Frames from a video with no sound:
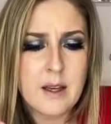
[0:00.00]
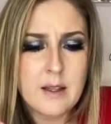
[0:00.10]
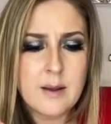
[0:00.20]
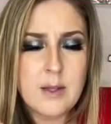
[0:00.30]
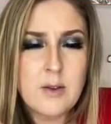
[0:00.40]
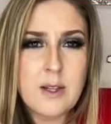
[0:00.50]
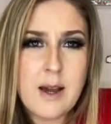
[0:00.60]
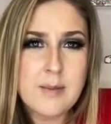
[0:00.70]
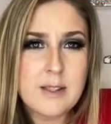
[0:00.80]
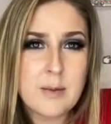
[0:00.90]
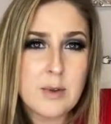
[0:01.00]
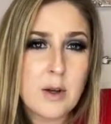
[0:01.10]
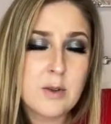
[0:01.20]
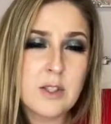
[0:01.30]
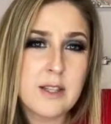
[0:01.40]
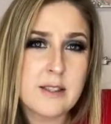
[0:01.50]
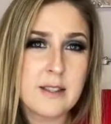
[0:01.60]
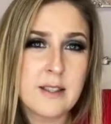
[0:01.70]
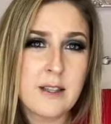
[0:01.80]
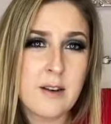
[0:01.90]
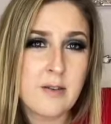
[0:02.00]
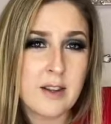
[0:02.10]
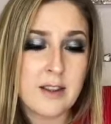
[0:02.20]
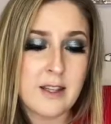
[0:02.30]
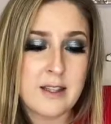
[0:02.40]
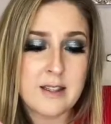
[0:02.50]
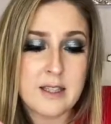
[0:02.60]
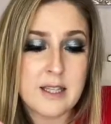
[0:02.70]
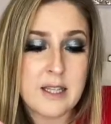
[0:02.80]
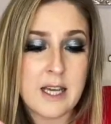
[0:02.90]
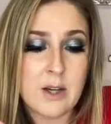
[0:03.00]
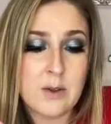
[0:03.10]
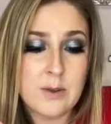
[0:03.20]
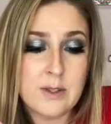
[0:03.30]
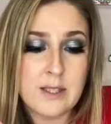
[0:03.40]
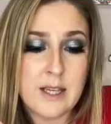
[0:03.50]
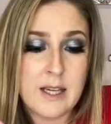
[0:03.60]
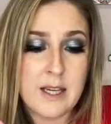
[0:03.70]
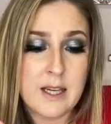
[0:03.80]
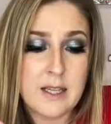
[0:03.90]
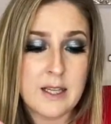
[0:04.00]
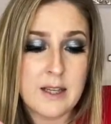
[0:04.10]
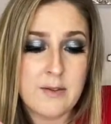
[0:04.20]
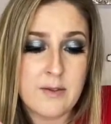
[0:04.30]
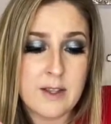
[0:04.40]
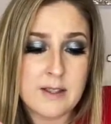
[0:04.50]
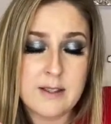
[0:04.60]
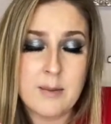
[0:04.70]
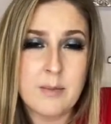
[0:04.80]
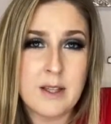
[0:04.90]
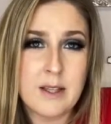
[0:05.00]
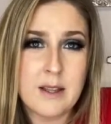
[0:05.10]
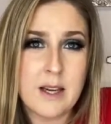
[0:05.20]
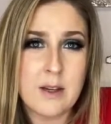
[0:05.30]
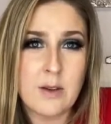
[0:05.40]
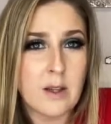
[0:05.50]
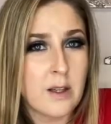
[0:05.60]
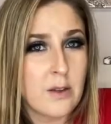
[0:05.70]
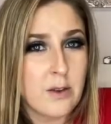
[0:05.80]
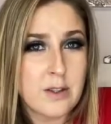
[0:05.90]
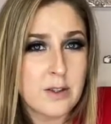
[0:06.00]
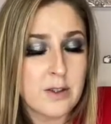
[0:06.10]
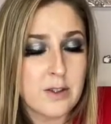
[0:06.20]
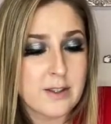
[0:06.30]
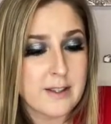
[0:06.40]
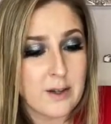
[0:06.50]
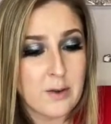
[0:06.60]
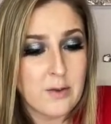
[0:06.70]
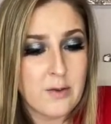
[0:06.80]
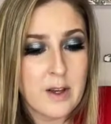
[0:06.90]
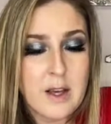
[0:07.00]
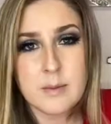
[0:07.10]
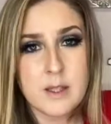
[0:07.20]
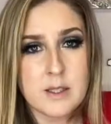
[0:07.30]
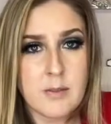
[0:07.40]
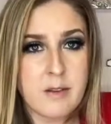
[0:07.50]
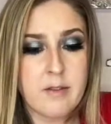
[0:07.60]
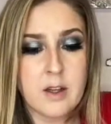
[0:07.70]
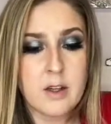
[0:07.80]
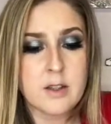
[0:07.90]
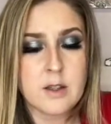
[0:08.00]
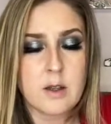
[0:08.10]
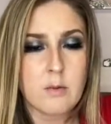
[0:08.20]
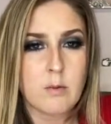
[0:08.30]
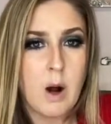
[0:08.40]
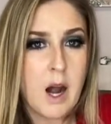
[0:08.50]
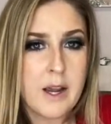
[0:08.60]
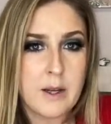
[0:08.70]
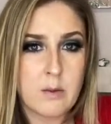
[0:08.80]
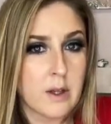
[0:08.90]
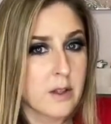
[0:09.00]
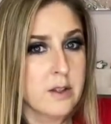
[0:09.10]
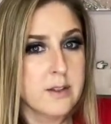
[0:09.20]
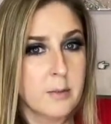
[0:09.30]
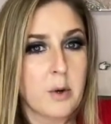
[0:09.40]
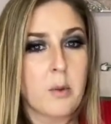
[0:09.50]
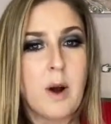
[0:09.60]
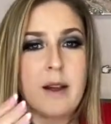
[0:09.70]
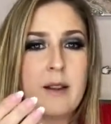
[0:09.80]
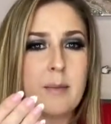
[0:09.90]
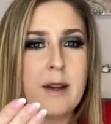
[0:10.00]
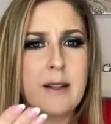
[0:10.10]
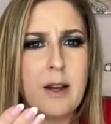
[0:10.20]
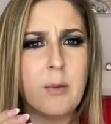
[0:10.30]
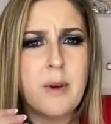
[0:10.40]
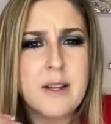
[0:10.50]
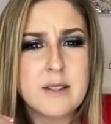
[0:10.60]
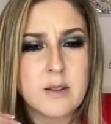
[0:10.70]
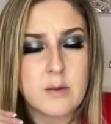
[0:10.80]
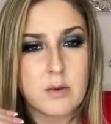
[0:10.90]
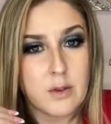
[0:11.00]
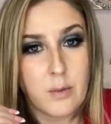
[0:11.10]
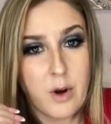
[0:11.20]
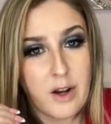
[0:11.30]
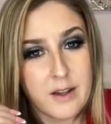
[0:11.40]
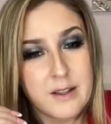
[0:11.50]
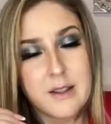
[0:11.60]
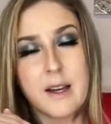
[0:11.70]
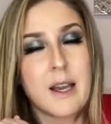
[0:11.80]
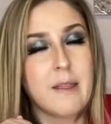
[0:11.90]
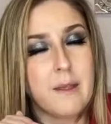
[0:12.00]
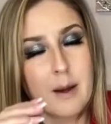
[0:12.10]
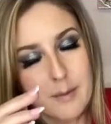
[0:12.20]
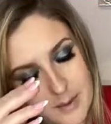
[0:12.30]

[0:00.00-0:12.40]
Let me know in the comments down below what you guys think of these nails, and if it's something that you think you could do yourself, because my fingers are wide, like super wide. Like my nail beds are really wide. I hate that.